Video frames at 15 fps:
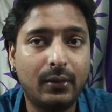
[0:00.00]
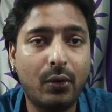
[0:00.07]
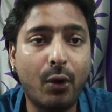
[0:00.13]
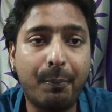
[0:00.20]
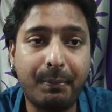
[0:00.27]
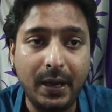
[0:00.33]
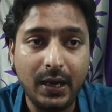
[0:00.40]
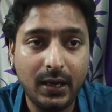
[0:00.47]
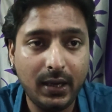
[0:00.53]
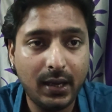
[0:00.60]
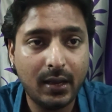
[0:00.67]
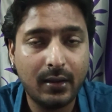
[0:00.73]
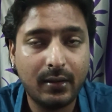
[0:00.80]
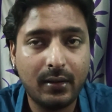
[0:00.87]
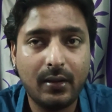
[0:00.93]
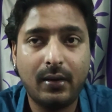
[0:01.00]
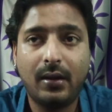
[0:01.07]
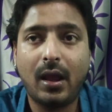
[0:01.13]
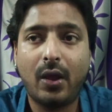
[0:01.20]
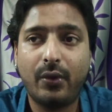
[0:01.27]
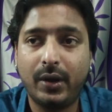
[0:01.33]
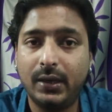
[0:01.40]
opinion.
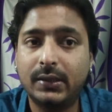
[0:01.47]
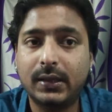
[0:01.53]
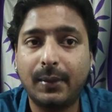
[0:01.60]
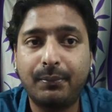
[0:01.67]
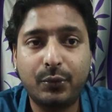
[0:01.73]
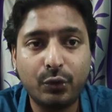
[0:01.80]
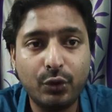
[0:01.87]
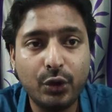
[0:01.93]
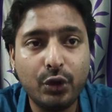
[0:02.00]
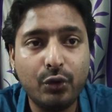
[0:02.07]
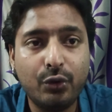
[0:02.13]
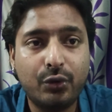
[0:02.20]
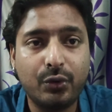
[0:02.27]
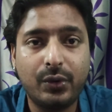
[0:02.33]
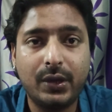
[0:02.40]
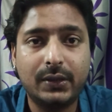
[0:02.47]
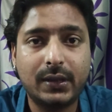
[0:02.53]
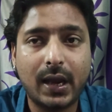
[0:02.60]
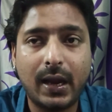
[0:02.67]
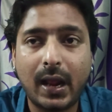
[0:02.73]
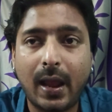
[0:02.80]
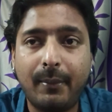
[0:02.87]
Now it's up to you to
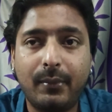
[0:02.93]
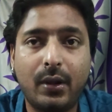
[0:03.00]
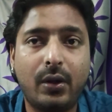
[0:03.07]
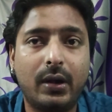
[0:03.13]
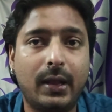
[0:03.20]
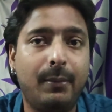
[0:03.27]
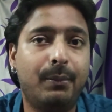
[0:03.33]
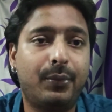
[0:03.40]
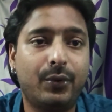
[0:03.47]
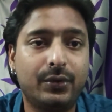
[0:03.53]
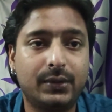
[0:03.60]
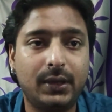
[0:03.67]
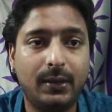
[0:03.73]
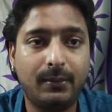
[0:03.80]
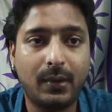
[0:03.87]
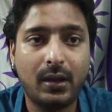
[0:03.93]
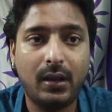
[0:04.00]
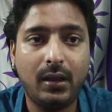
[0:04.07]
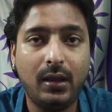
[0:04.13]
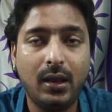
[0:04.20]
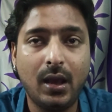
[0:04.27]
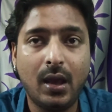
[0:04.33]
decide. I am not imposing
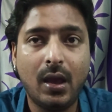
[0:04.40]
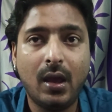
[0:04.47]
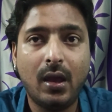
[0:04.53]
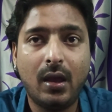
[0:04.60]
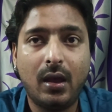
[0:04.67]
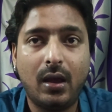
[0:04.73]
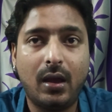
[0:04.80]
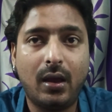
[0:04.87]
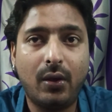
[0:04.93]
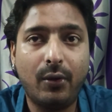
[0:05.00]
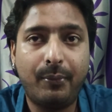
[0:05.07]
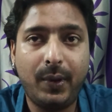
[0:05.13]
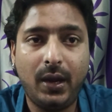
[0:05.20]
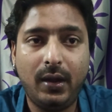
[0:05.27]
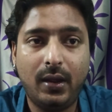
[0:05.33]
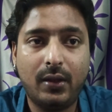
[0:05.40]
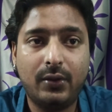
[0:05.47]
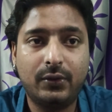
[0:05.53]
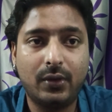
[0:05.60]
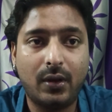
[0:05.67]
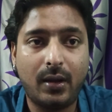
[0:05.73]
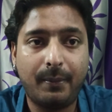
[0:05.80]
my
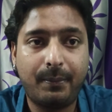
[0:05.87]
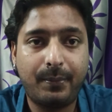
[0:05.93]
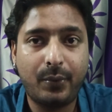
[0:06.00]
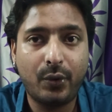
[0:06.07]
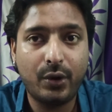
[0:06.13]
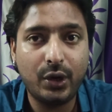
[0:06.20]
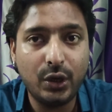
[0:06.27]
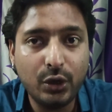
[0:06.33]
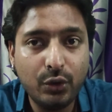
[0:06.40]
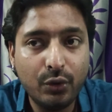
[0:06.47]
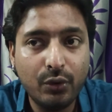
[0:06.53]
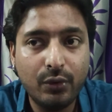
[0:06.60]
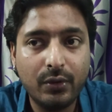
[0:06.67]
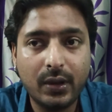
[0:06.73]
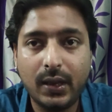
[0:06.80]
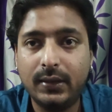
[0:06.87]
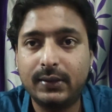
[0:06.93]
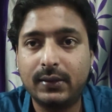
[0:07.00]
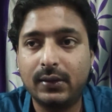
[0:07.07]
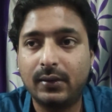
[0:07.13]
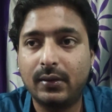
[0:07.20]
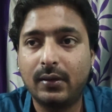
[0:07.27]
opinions upon you.
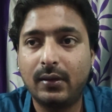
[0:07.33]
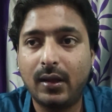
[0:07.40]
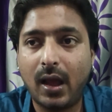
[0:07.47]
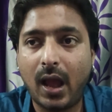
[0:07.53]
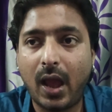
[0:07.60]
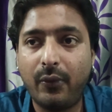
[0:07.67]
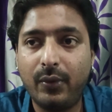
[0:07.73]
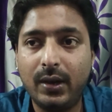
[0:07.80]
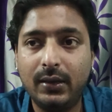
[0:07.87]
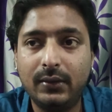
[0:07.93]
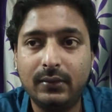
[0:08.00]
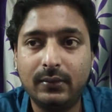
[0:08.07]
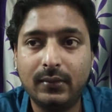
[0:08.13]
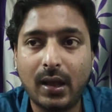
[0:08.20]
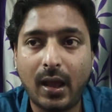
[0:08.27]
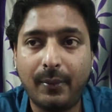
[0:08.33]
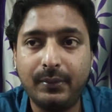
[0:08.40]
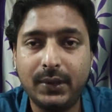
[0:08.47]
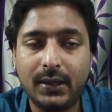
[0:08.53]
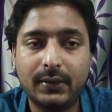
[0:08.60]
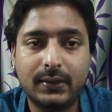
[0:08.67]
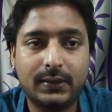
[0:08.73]

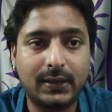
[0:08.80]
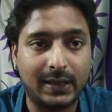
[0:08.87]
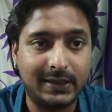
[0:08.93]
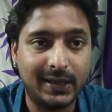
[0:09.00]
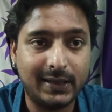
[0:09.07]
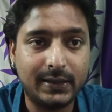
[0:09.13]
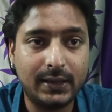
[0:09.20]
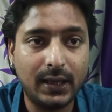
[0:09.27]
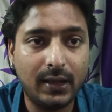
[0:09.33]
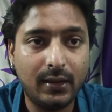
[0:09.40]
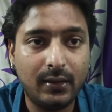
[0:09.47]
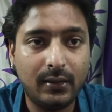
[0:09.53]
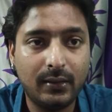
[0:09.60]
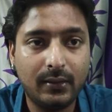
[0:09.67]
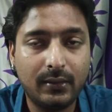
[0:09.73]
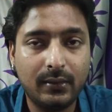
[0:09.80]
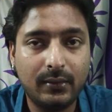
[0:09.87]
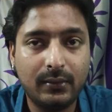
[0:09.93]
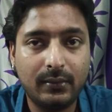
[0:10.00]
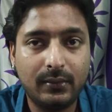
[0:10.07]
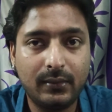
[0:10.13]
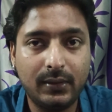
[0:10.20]
I'm just suggesting
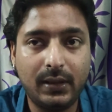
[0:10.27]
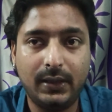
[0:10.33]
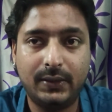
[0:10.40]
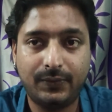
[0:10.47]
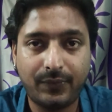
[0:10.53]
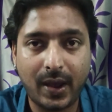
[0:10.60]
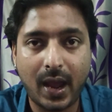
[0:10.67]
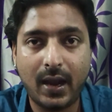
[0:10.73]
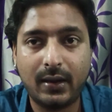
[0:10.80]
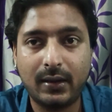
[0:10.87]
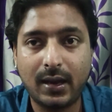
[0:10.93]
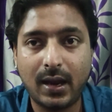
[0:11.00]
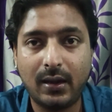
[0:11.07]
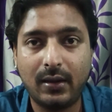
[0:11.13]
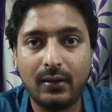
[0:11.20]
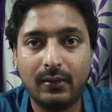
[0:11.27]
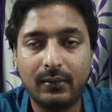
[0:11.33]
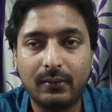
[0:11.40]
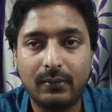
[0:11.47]
this fact that